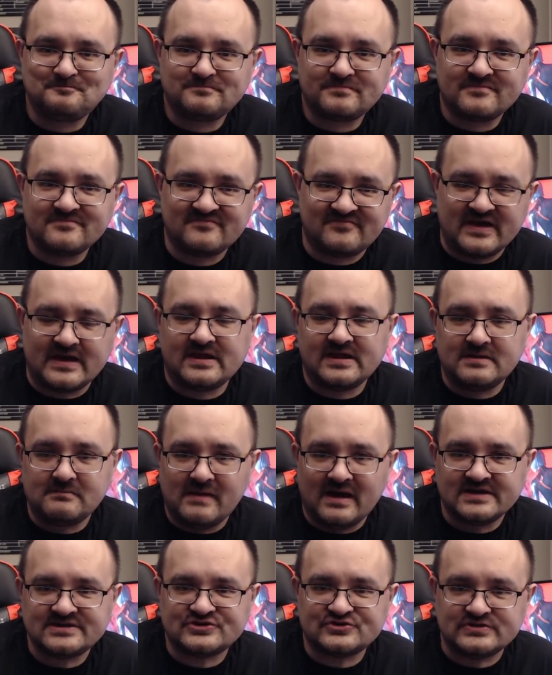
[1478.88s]
Very
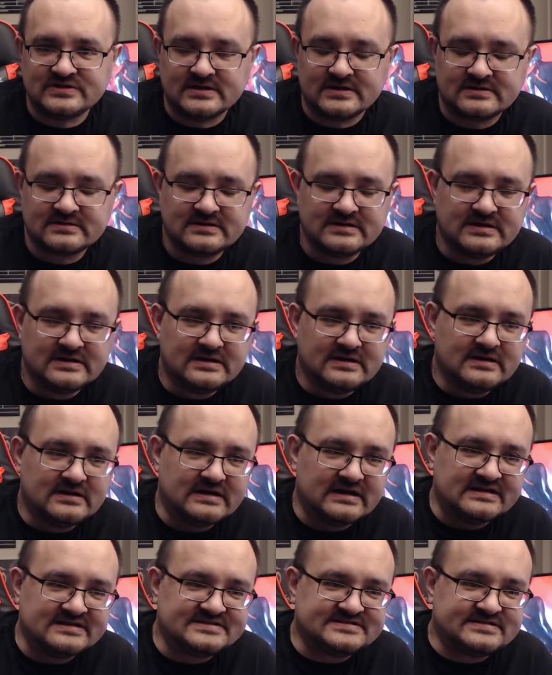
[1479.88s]
mixed year
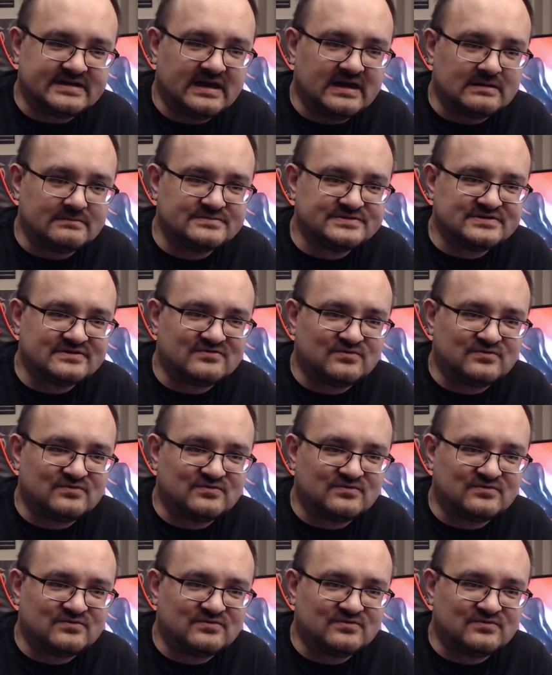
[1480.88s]
in terms